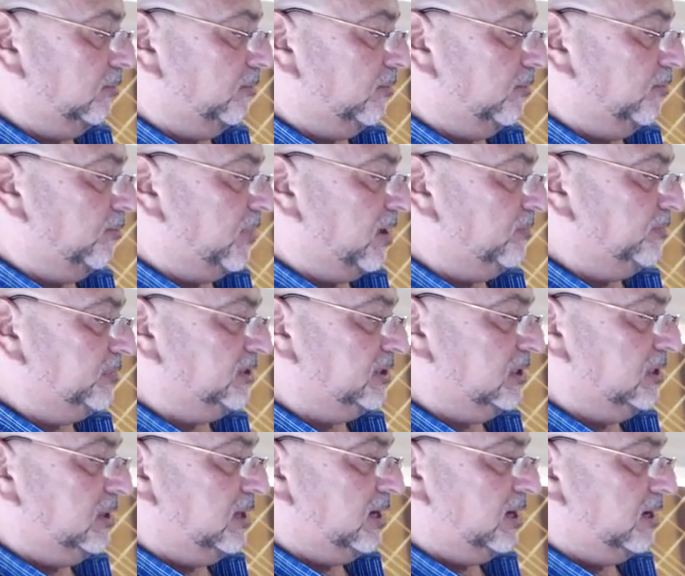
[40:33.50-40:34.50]
bumps in
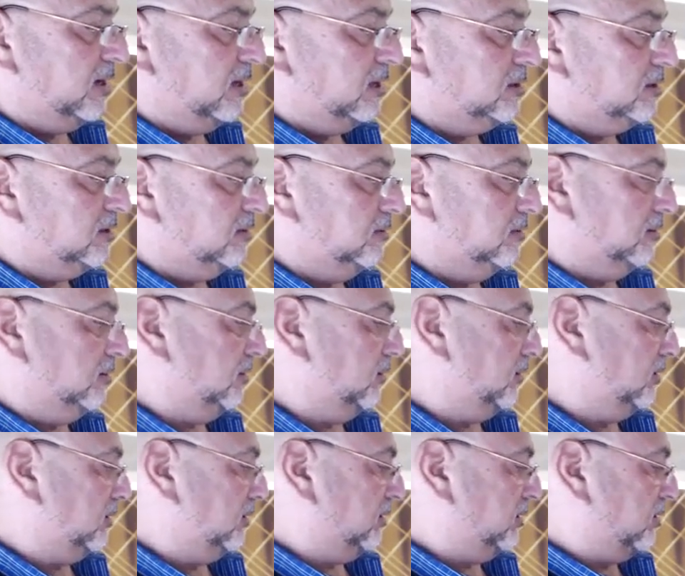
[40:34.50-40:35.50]
there.
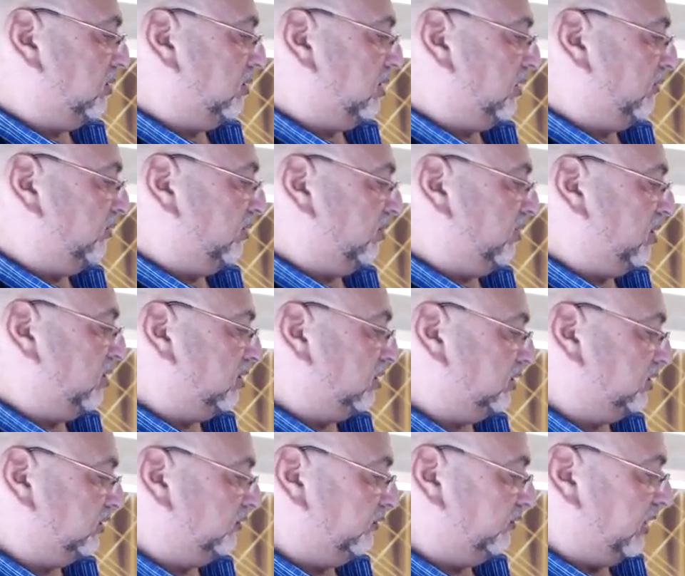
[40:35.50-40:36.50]
Don't have to be all so
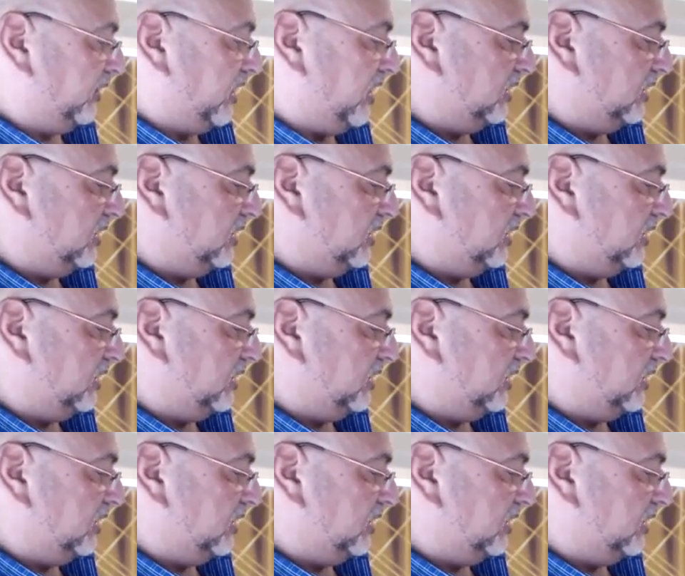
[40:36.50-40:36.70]
flat.